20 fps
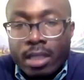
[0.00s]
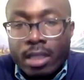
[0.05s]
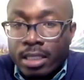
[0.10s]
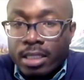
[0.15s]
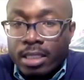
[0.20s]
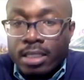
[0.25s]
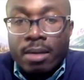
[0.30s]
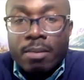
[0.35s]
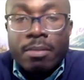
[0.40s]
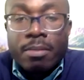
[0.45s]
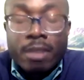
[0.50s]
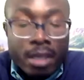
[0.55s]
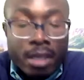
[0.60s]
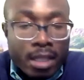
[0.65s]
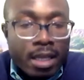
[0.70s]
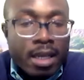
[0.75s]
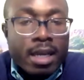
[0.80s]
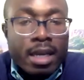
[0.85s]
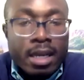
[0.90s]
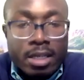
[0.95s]
that's something
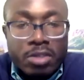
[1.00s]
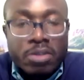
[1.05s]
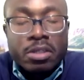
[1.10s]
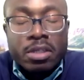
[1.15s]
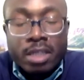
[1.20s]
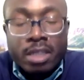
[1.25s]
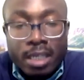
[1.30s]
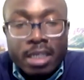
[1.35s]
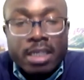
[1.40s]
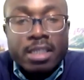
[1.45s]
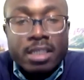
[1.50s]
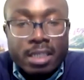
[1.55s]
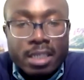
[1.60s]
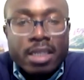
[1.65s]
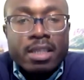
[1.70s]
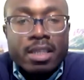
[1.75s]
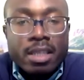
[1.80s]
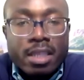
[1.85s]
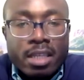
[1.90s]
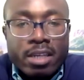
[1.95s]
that actually is
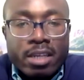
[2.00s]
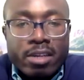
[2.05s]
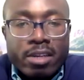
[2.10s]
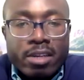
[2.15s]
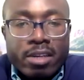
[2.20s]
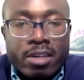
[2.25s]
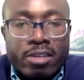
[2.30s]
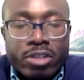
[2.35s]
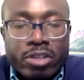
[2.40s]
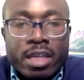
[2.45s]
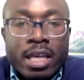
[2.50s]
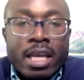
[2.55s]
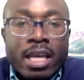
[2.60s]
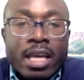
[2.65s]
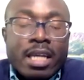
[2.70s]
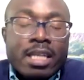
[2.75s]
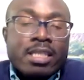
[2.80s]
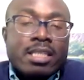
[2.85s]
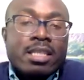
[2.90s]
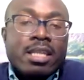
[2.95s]
in the literature.
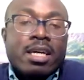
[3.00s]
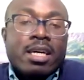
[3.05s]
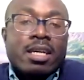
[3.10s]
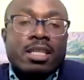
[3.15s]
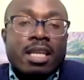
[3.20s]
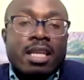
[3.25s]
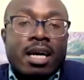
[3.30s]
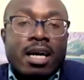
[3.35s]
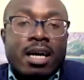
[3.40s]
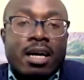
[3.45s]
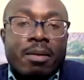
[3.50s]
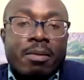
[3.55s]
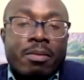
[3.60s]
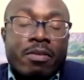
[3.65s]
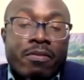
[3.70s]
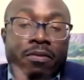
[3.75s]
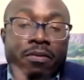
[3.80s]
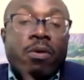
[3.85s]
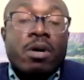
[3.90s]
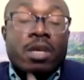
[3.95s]
It's not um,
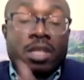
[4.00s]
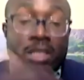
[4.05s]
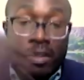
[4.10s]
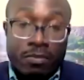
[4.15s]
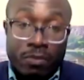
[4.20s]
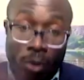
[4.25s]
the focus